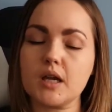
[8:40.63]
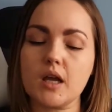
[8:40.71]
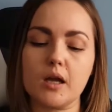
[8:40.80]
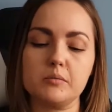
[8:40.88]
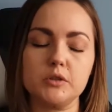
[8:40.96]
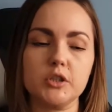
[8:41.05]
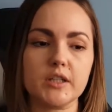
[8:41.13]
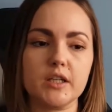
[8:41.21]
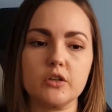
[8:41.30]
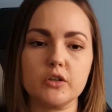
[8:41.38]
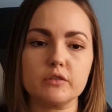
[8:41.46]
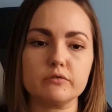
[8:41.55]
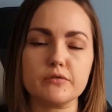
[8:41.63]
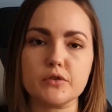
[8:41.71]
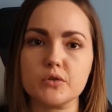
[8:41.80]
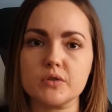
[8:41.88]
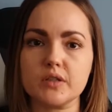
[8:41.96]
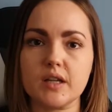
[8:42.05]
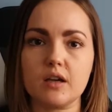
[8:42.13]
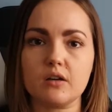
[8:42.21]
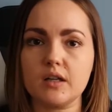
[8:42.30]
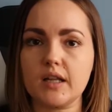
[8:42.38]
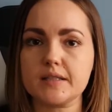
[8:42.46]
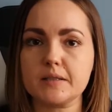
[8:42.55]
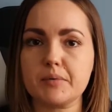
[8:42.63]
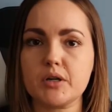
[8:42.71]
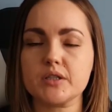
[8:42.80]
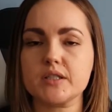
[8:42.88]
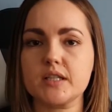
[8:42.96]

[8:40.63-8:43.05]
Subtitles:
Looking at other reviews on it on Letterboxd,